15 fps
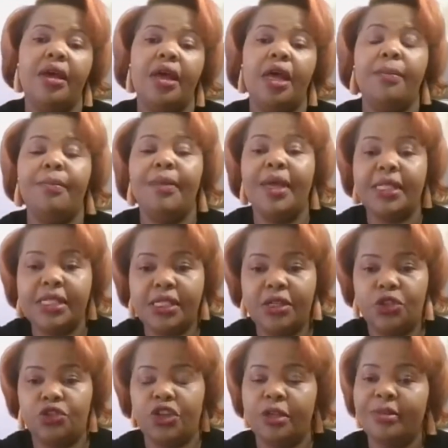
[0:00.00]
a
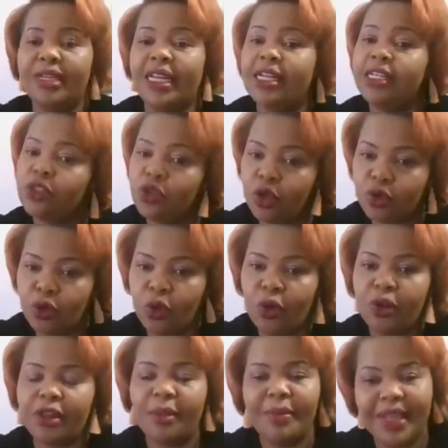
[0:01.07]
medical treatment, and it's not
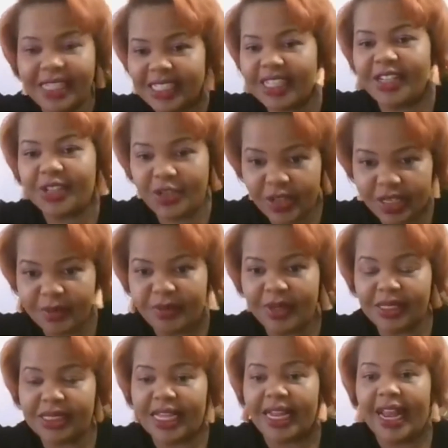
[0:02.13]
all the medical
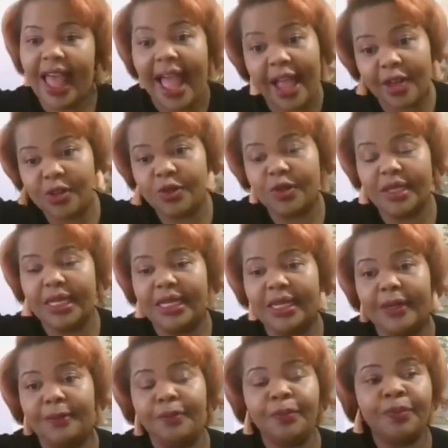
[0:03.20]
treatments that
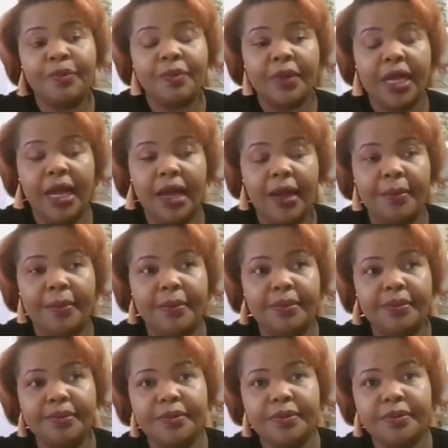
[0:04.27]
actually um,